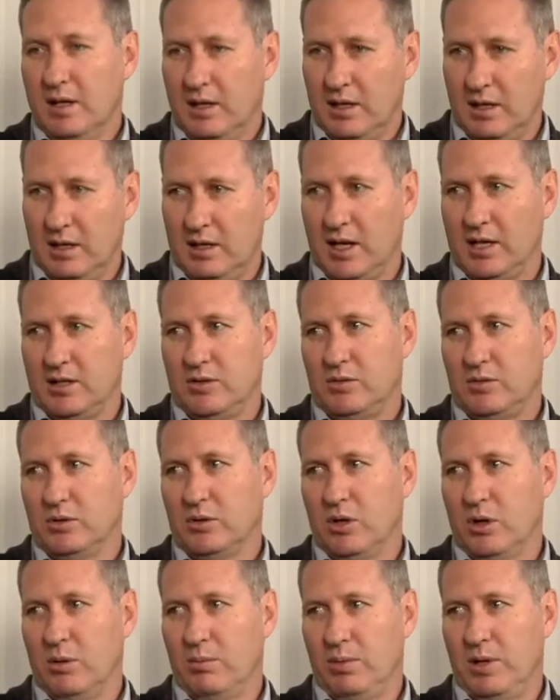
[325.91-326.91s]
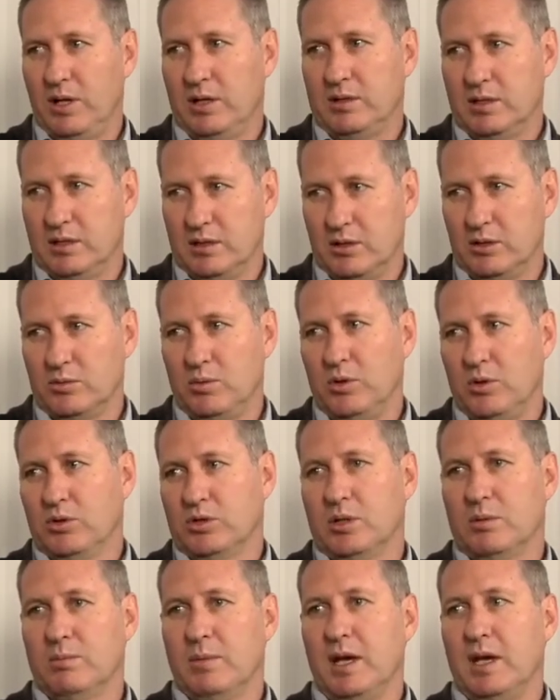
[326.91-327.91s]
industrial complexes, because we
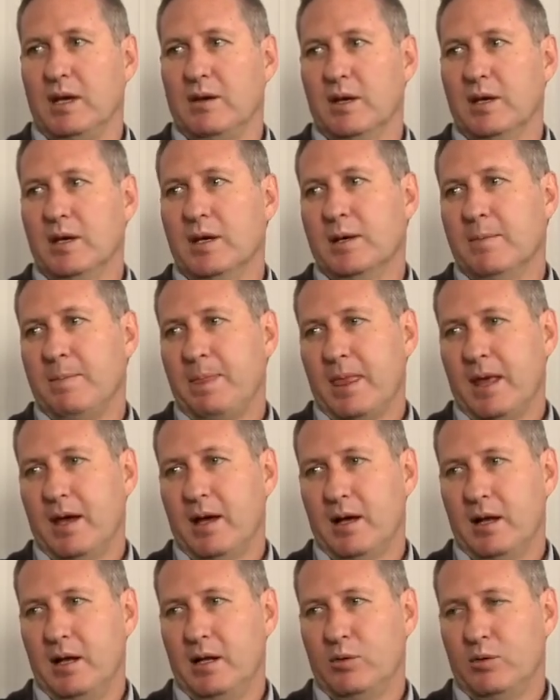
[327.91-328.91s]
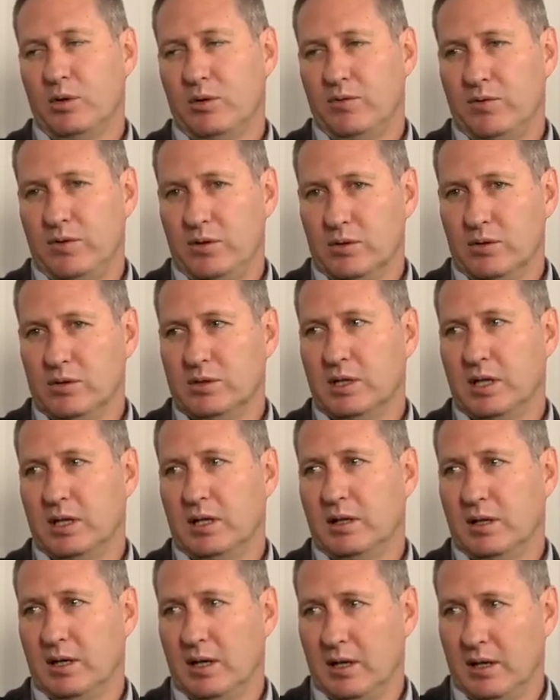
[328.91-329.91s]
also make uh, liquid fuels
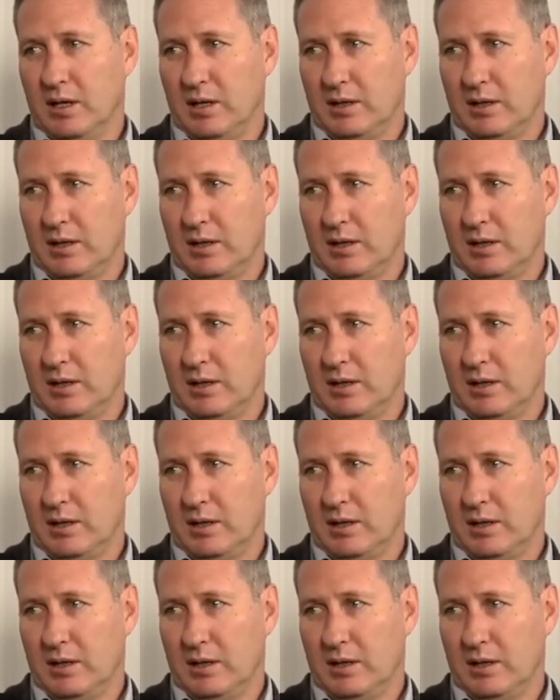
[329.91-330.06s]
and uh,